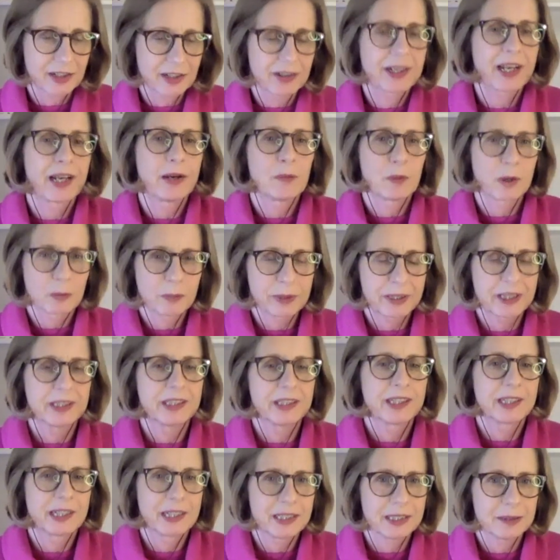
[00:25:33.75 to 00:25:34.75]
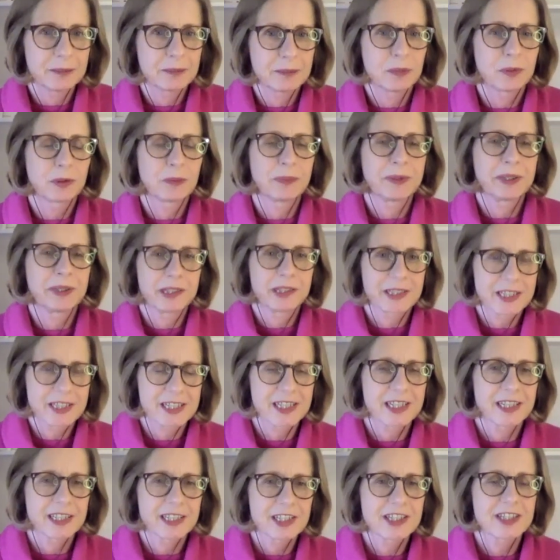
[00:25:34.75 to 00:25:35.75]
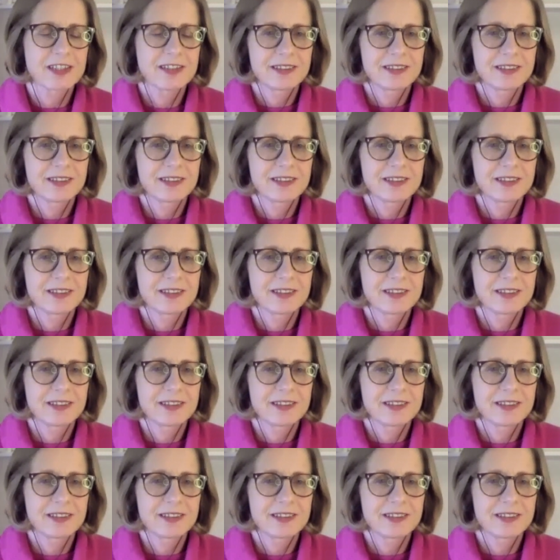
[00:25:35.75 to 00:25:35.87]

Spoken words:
okay, what are we going to keep, what are we going to ditch?